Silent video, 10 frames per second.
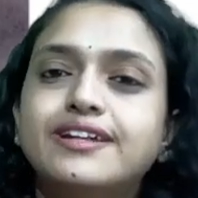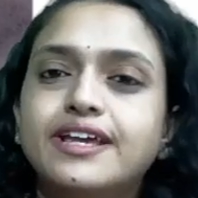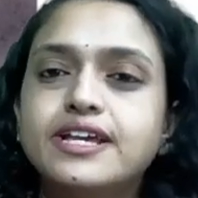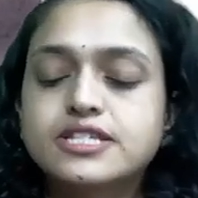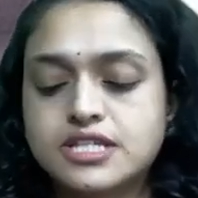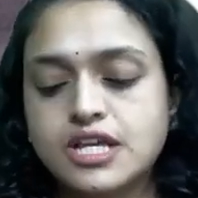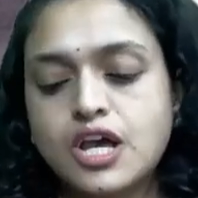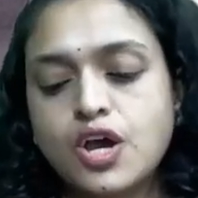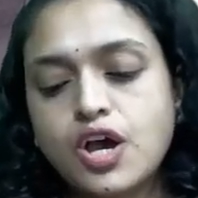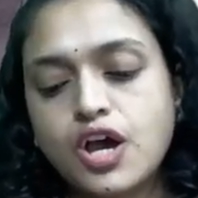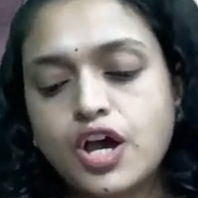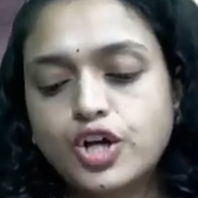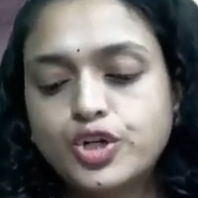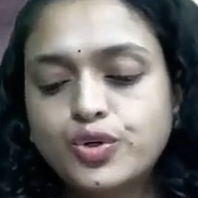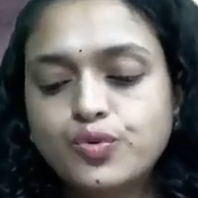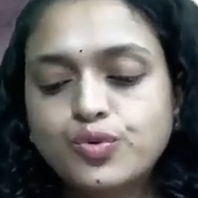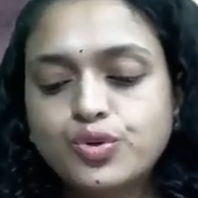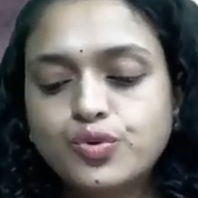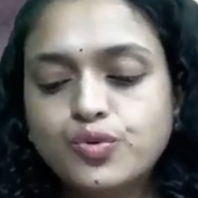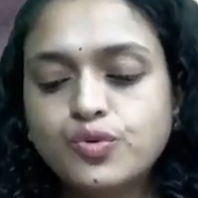takes 2
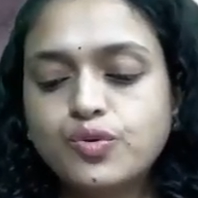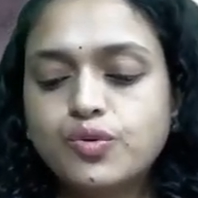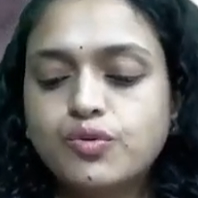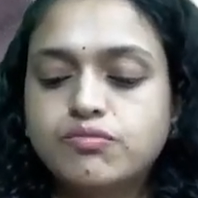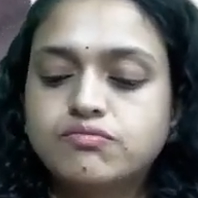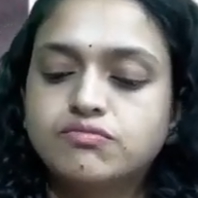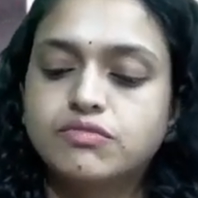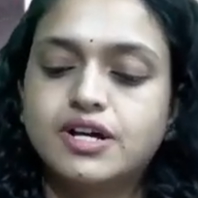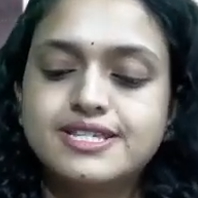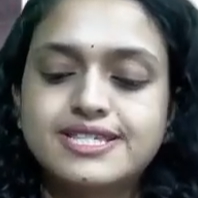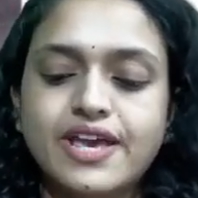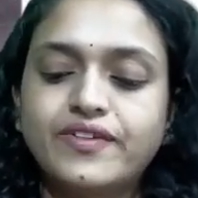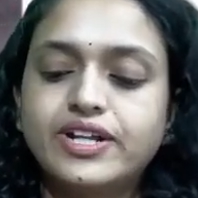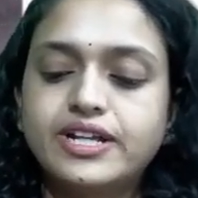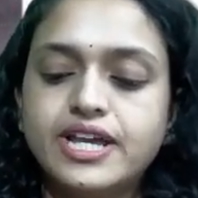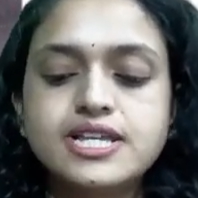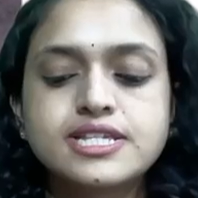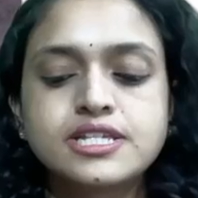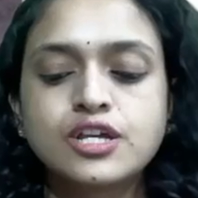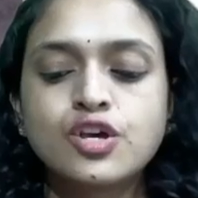to 7 days
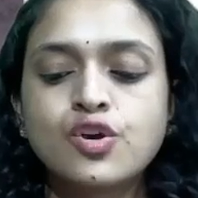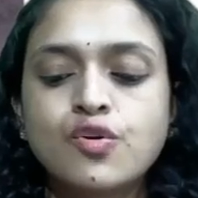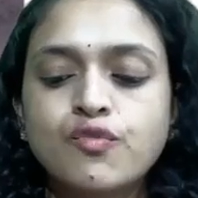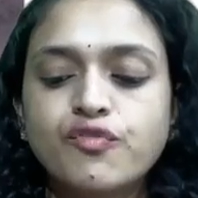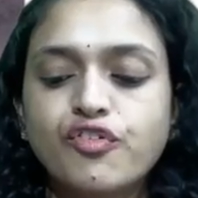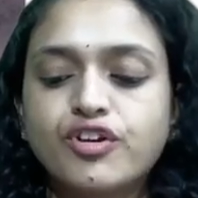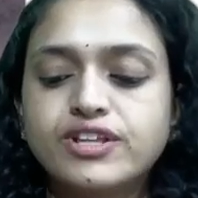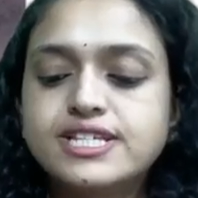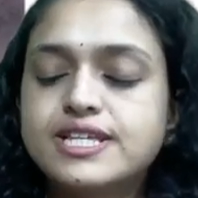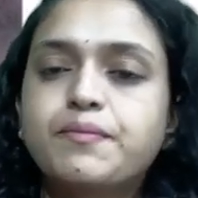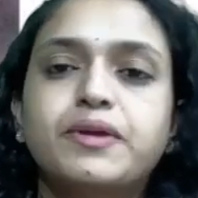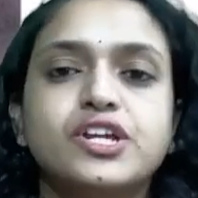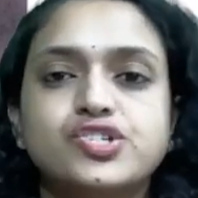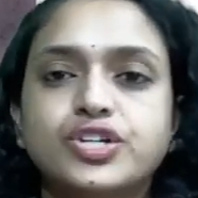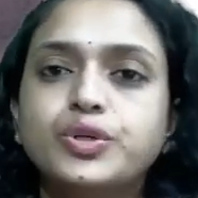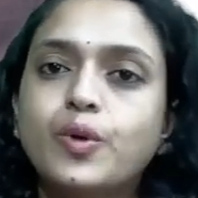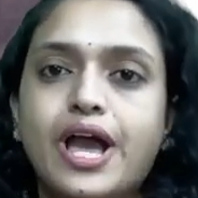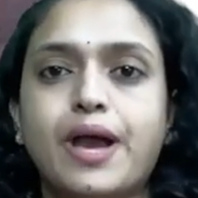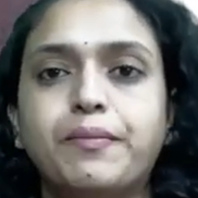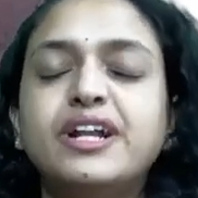for the separation to
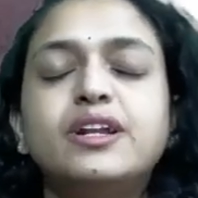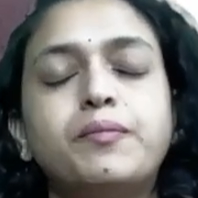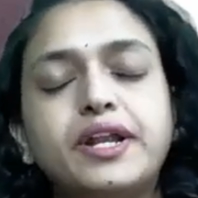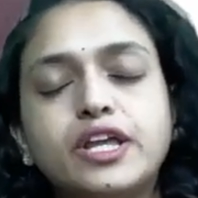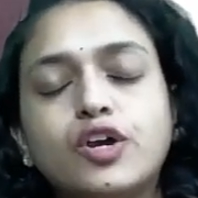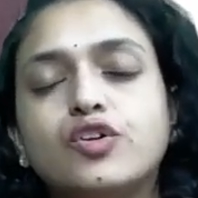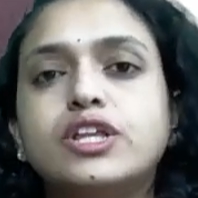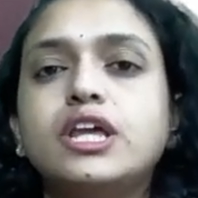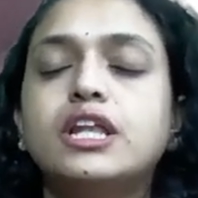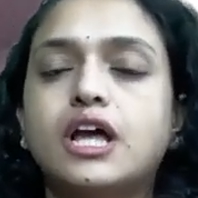happen depending on the